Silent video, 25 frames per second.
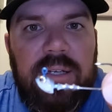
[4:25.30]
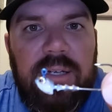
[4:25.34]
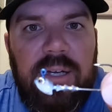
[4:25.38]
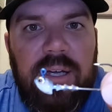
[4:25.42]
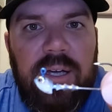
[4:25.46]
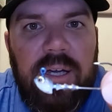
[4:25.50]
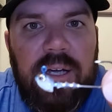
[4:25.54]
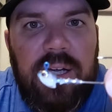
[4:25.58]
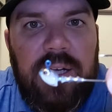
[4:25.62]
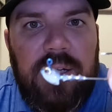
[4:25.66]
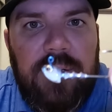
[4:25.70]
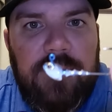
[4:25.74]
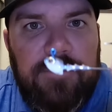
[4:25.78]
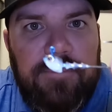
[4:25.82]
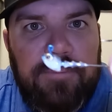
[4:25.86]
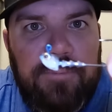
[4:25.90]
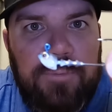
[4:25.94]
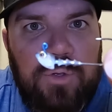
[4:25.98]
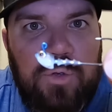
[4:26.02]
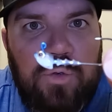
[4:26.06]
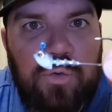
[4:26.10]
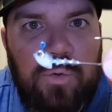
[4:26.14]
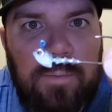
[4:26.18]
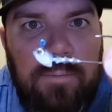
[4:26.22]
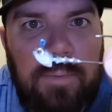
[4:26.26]
um,
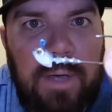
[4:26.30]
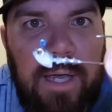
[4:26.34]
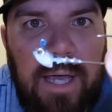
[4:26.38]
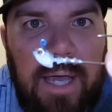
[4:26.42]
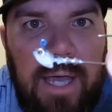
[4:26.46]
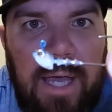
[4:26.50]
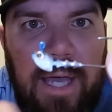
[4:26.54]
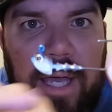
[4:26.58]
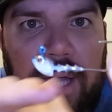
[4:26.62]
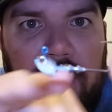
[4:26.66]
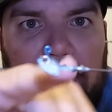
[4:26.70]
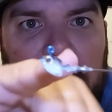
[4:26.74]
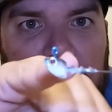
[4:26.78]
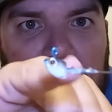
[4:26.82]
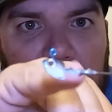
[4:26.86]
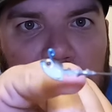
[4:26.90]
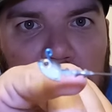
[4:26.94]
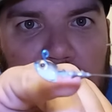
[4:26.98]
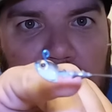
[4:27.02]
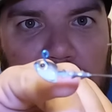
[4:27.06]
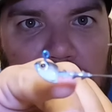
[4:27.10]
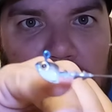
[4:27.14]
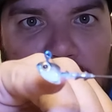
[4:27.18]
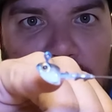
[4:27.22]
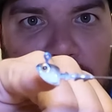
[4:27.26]
swim bait head
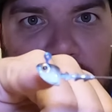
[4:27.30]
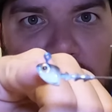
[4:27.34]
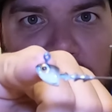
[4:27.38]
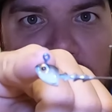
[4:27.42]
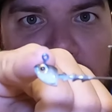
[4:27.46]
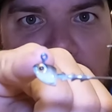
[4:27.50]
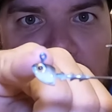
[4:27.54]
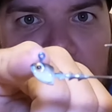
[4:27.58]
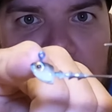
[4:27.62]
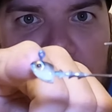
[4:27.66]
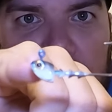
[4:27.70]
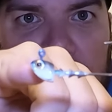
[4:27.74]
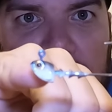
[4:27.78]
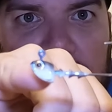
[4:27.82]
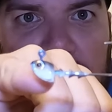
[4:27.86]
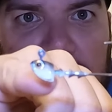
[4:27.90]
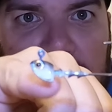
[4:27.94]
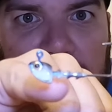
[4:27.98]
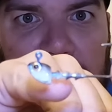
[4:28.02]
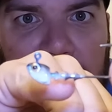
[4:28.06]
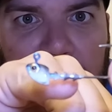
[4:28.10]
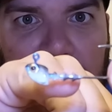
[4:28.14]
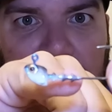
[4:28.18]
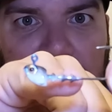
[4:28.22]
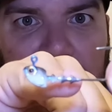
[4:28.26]
you can see this
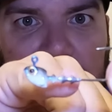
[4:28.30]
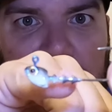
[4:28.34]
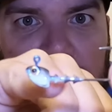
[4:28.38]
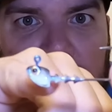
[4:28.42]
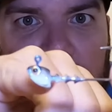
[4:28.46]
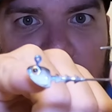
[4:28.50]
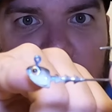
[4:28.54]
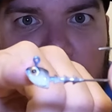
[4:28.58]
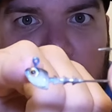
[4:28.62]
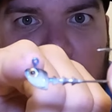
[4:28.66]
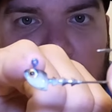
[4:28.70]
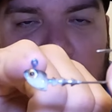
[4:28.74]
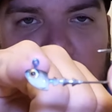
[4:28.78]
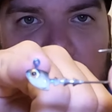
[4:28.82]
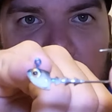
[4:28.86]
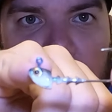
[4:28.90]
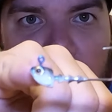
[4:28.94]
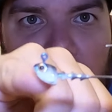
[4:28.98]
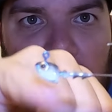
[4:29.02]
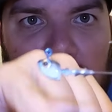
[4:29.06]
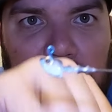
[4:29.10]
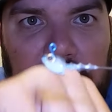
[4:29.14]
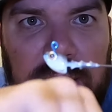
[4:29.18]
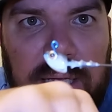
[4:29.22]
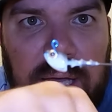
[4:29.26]
90 degree
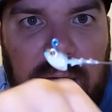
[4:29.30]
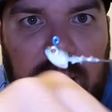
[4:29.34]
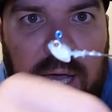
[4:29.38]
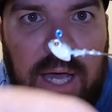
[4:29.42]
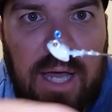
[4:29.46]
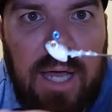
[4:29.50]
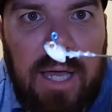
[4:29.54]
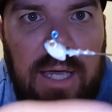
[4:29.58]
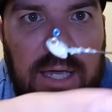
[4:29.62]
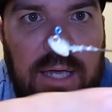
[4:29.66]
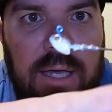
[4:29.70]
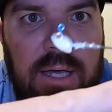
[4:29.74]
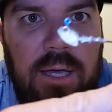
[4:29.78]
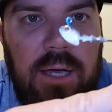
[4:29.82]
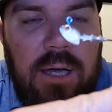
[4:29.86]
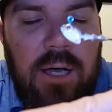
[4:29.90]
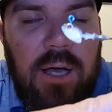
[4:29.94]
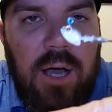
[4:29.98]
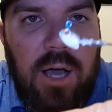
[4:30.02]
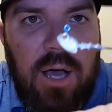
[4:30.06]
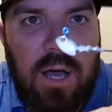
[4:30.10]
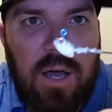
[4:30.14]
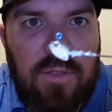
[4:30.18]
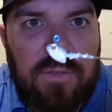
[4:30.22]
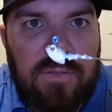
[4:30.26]
line tie
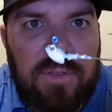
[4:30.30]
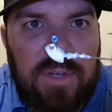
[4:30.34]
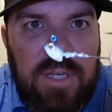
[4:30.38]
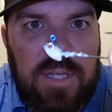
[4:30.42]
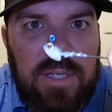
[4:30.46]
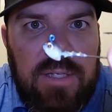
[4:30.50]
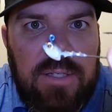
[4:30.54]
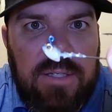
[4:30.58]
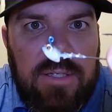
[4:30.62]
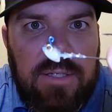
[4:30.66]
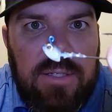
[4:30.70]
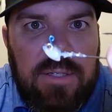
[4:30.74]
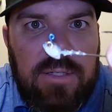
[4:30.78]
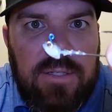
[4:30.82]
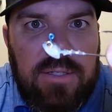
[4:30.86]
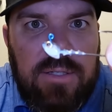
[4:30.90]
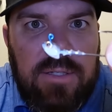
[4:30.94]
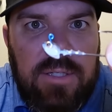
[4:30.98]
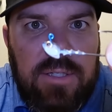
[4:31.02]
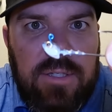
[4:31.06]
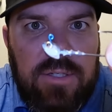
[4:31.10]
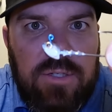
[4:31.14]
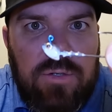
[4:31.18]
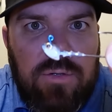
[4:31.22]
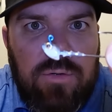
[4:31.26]
on these is,
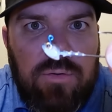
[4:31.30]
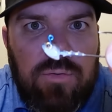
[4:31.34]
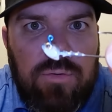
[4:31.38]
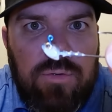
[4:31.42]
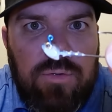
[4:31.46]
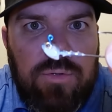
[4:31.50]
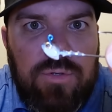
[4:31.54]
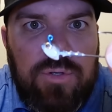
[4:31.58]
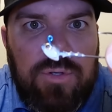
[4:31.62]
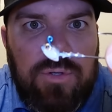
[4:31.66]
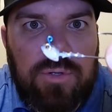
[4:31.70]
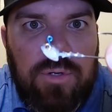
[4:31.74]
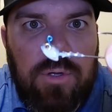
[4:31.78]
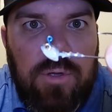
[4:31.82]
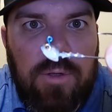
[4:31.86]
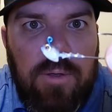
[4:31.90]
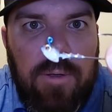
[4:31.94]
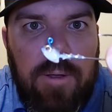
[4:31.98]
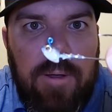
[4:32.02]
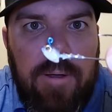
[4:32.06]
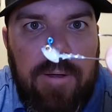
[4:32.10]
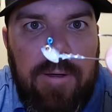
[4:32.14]
is crucial.